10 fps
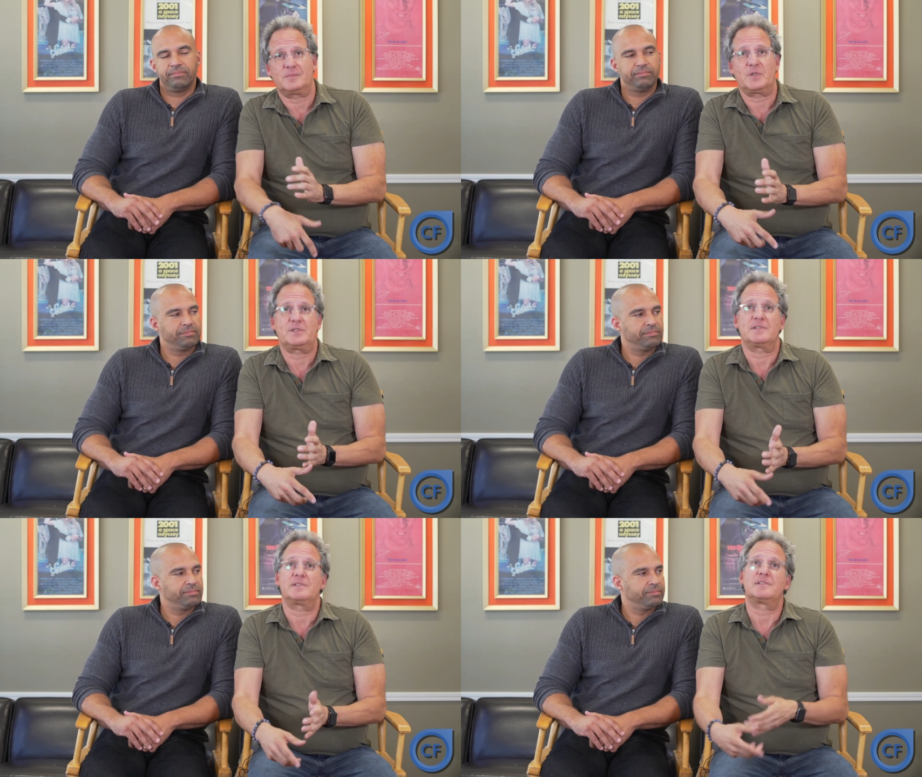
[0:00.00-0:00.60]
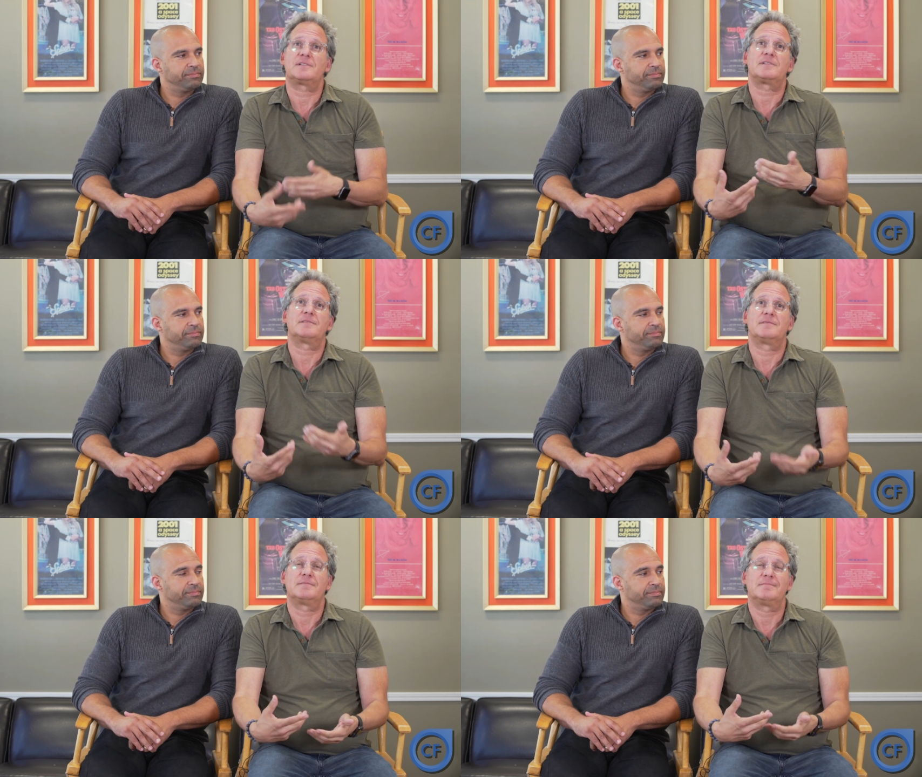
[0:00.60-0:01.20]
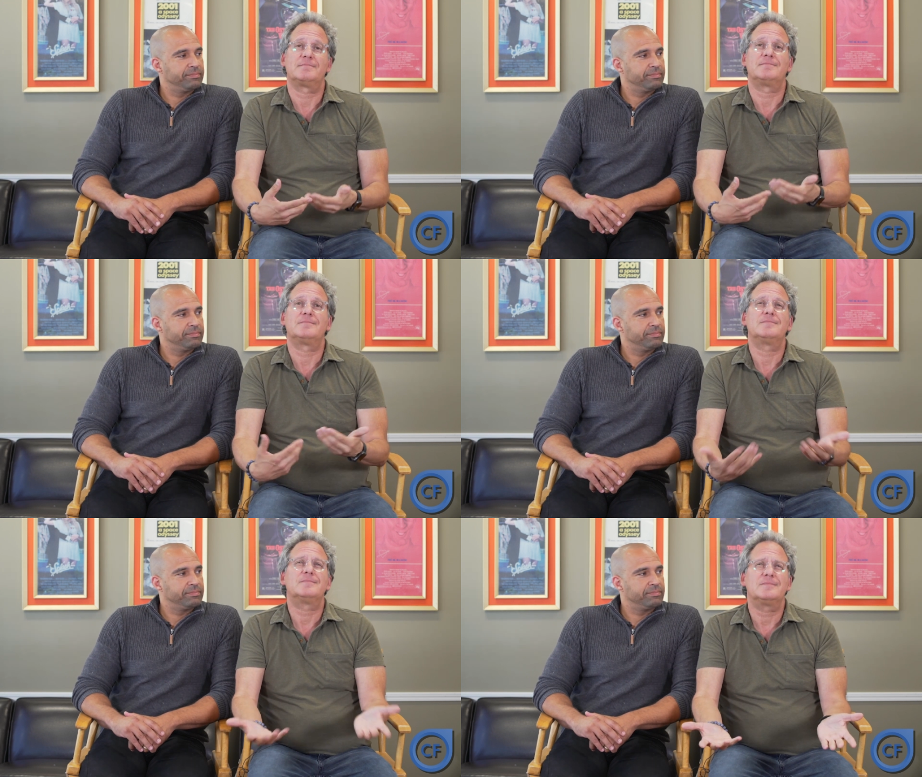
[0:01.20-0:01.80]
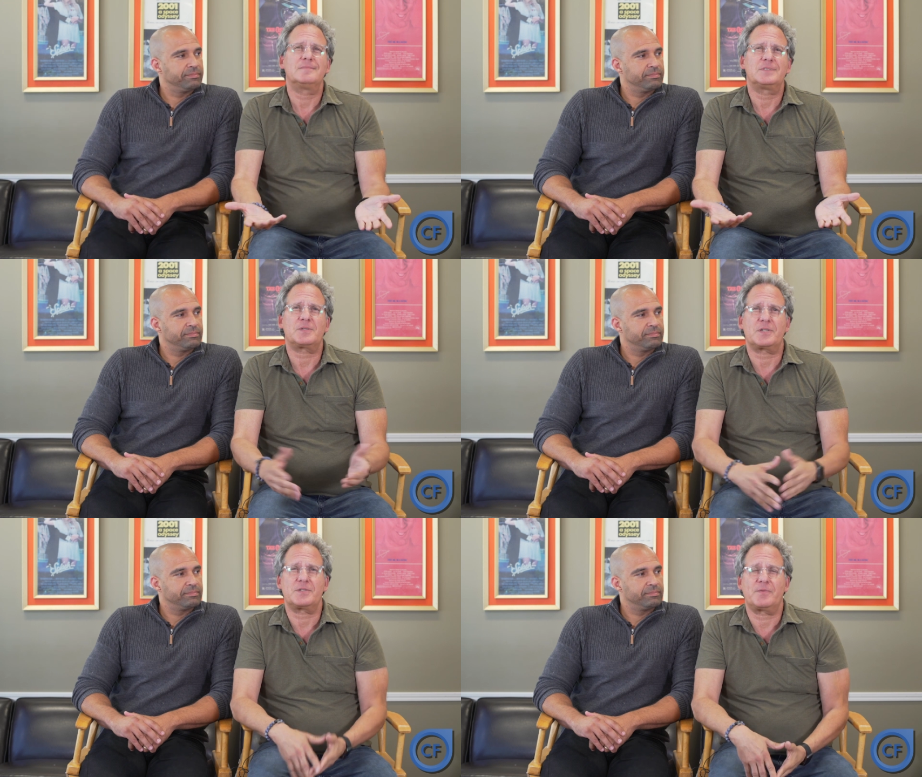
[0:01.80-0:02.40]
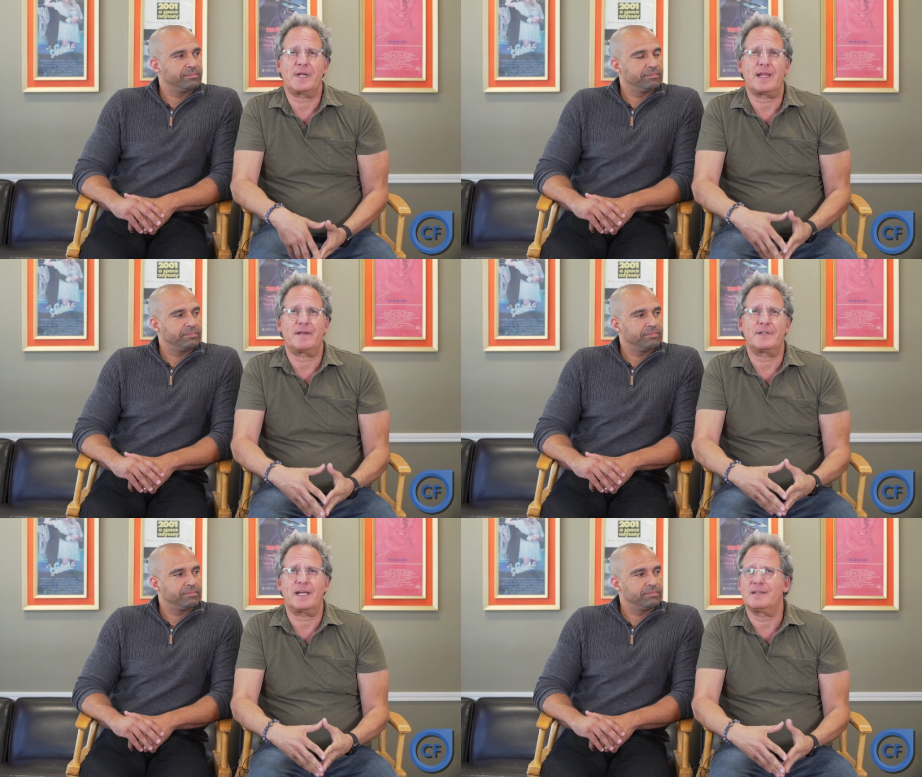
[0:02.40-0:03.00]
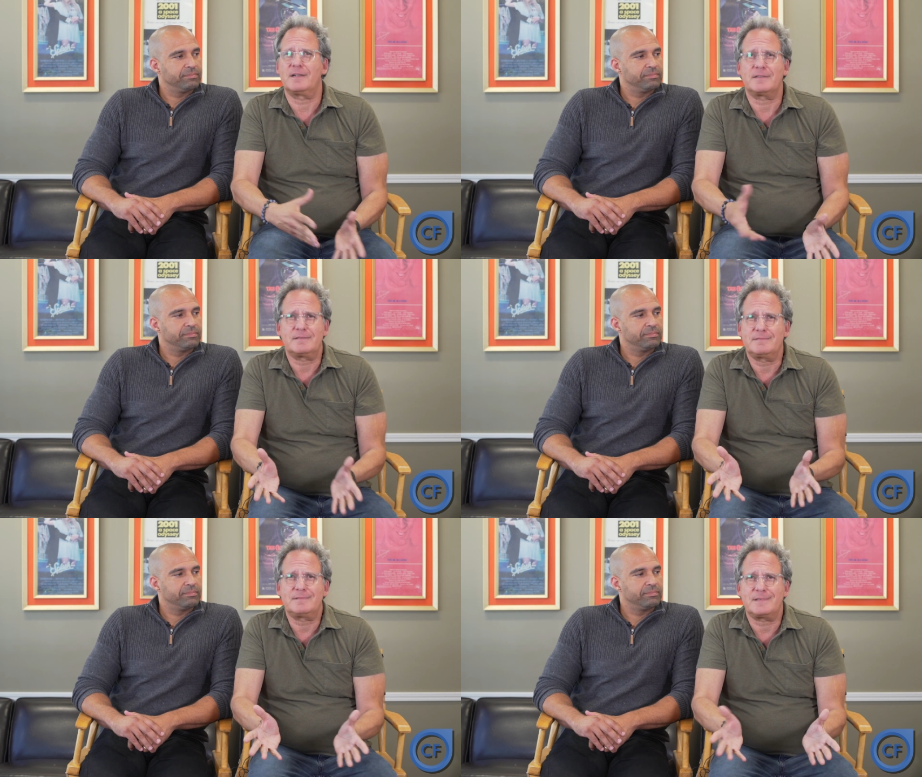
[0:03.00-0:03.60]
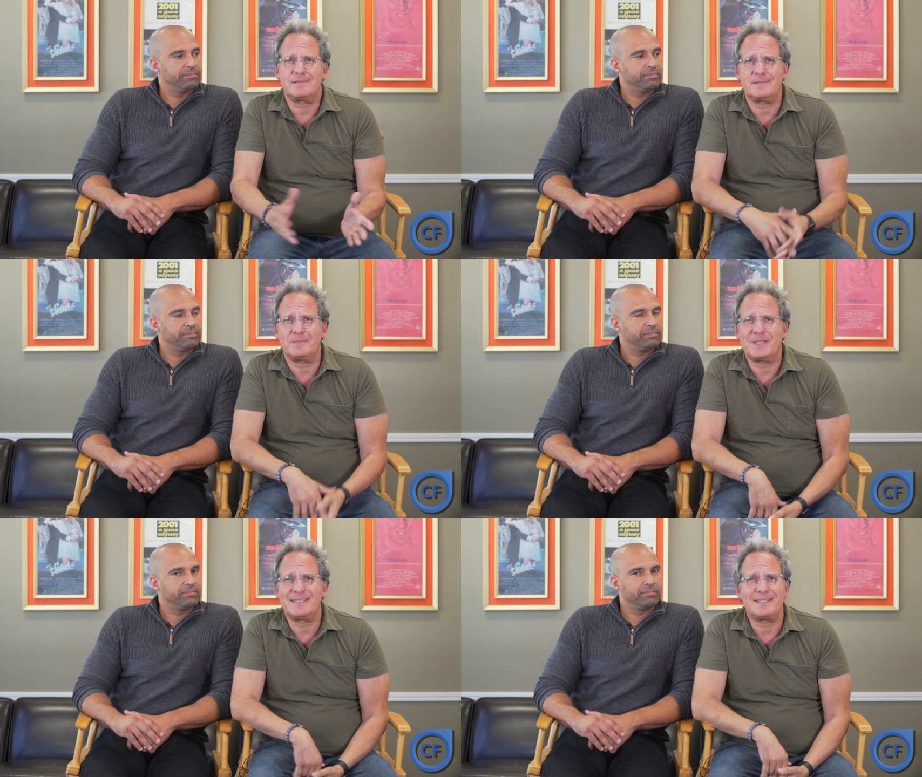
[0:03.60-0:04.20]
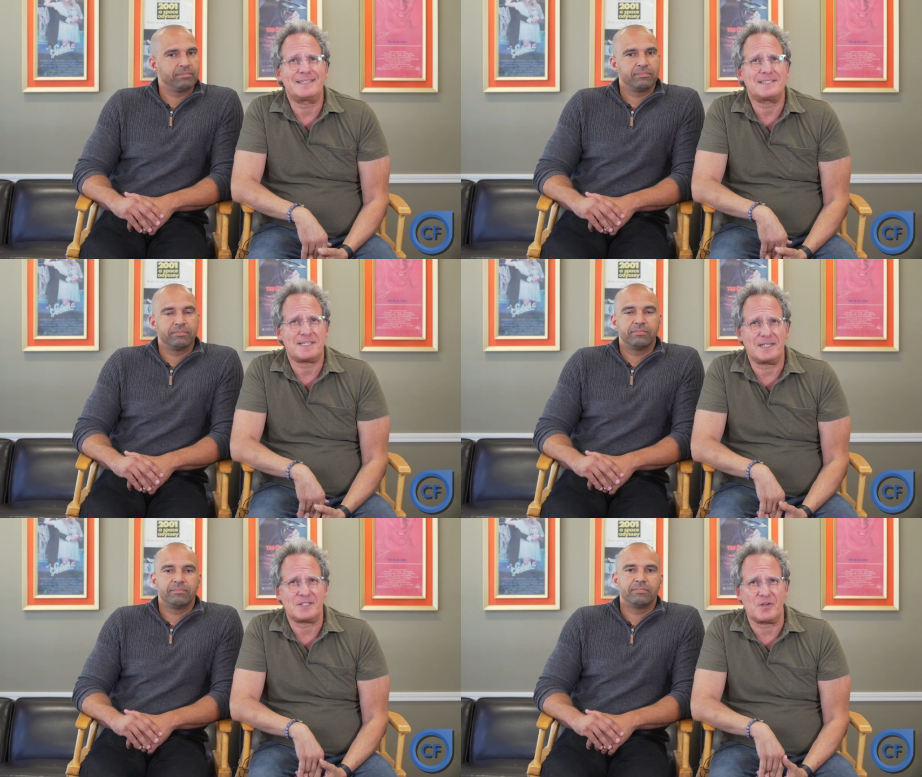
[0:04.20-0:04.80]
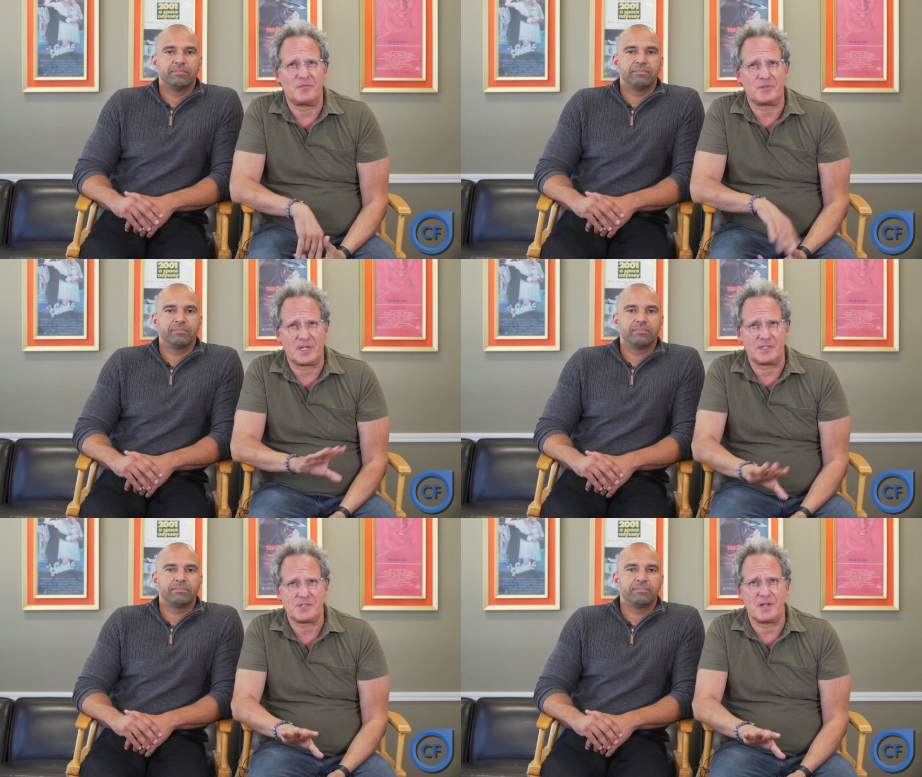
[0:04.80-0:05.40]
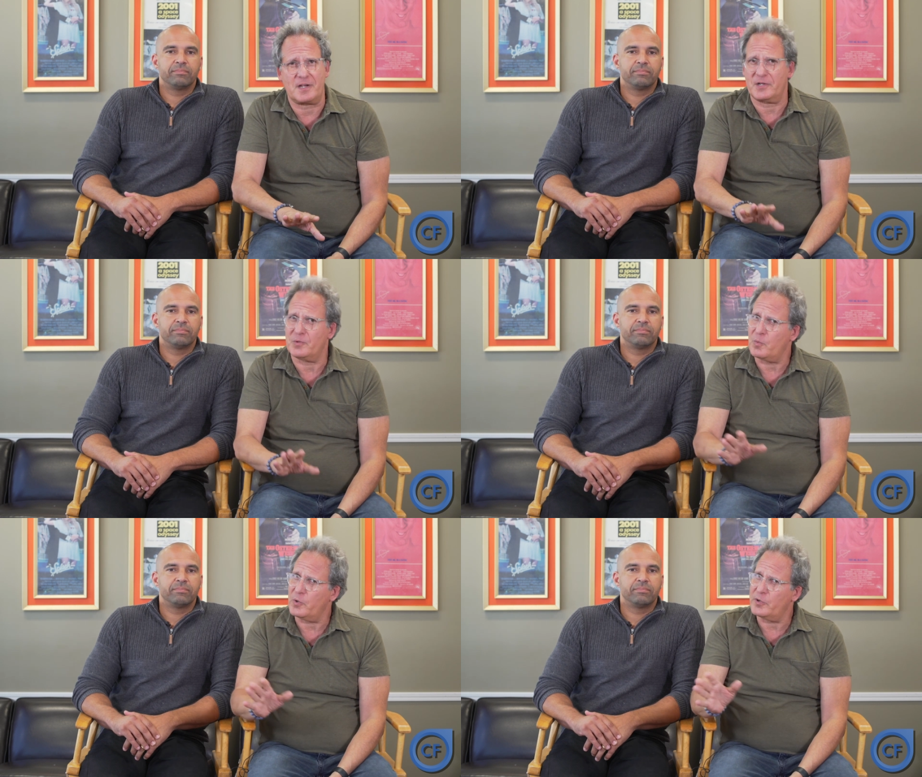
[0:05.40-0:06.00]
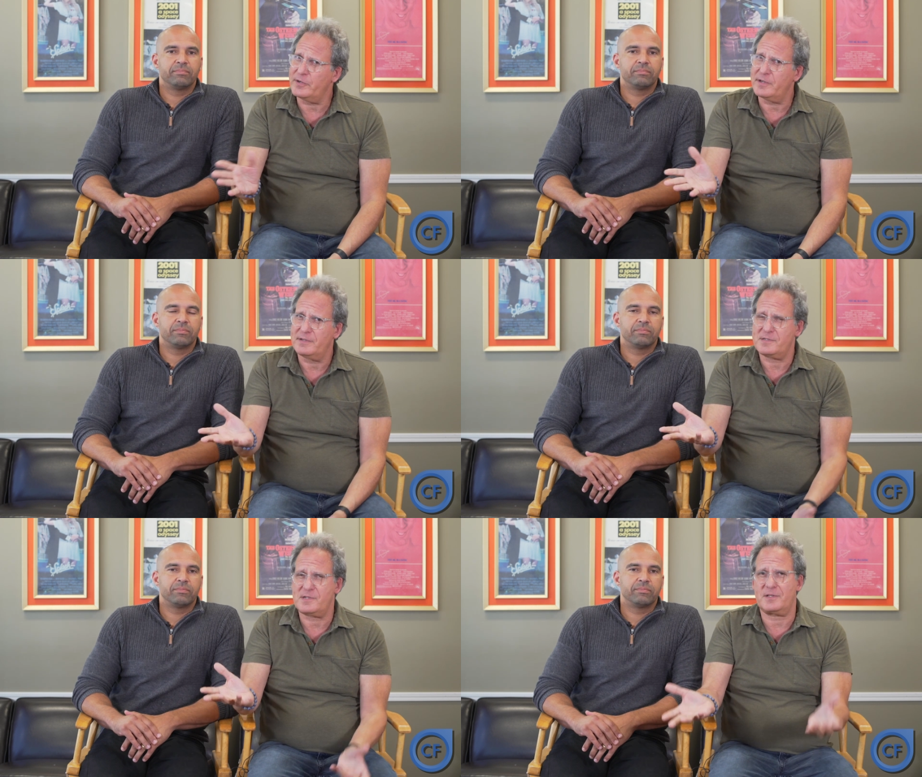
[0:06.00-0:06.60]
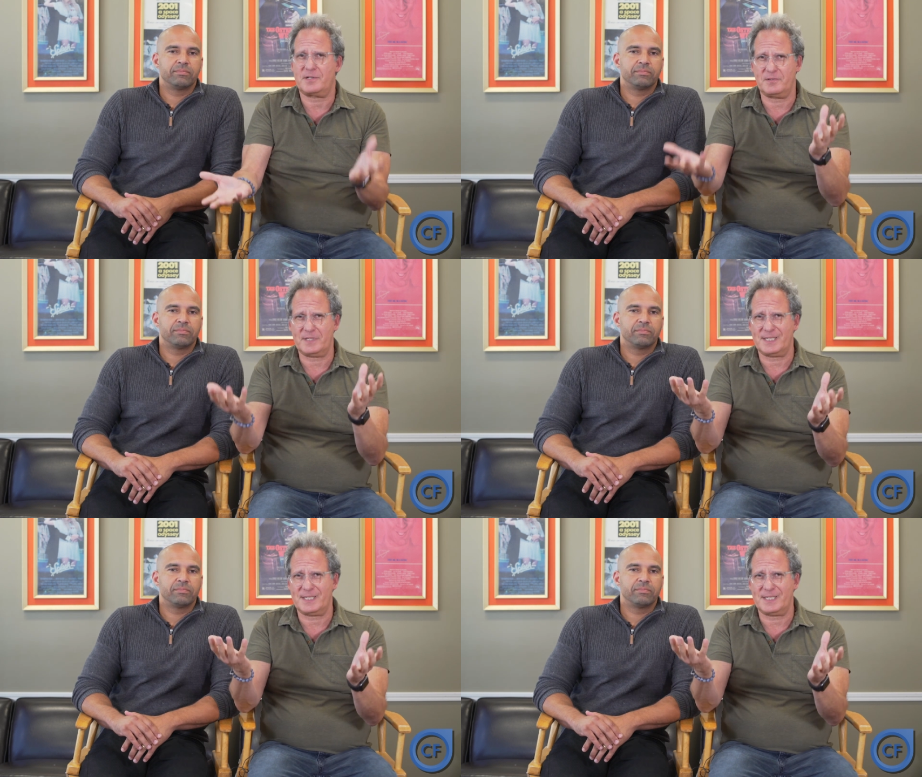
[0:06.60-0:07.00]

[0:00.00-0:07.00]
Speaker 1: which is just because you ran out of dialogue doesn't mean that the scene is over. Cut's not your word. So the two